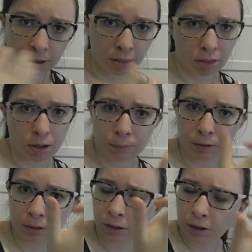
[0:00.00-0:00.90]

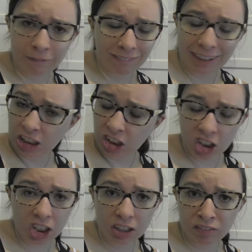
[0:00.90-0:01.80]
thermal
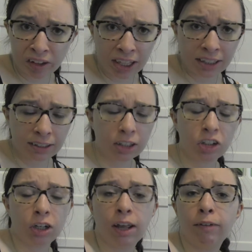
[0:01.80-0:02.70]
feature device because
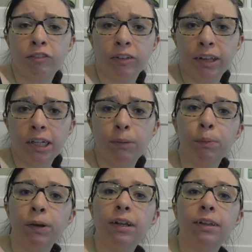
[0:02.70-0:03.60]
you're going to have for lunch,
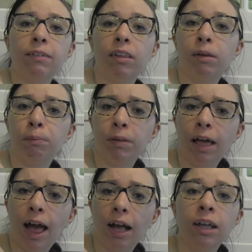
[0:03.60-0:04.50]
put it in something
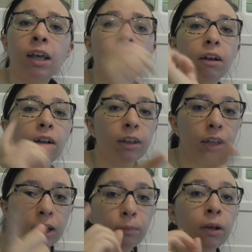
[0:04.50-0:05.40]
black. It'll
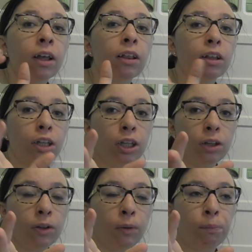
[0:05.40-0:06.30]
keep the
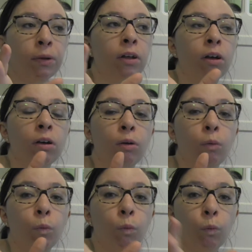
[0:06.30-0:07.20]
soup
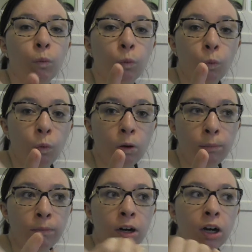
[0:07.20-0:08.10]

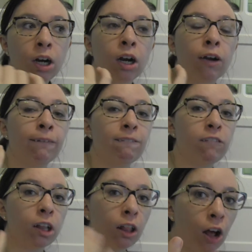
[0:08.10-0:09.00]
warmer
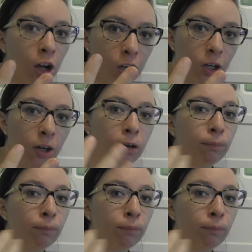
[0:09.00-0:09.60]
for longer